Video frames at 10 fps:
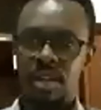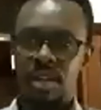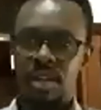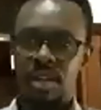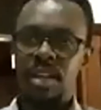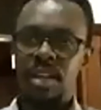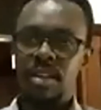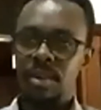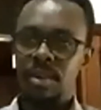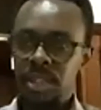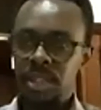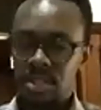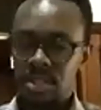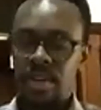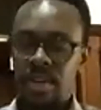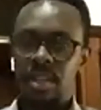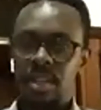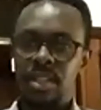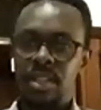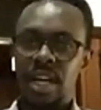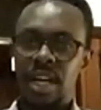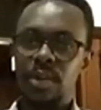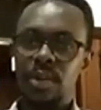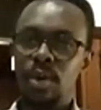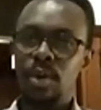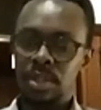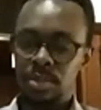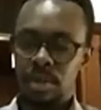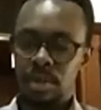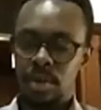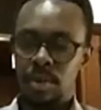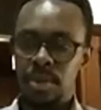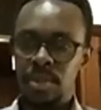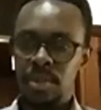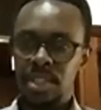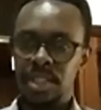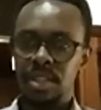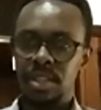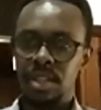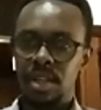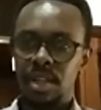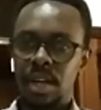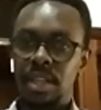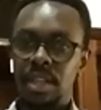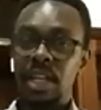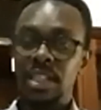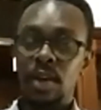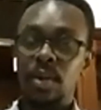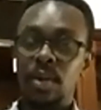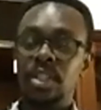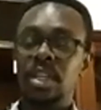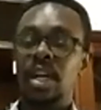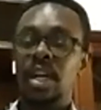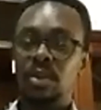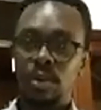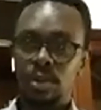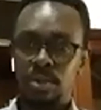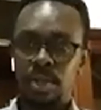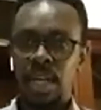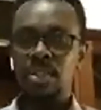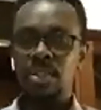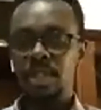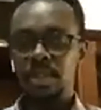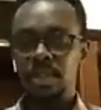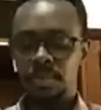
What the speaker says: And then from this screen, it can go into a community, and later on, it can go to a country.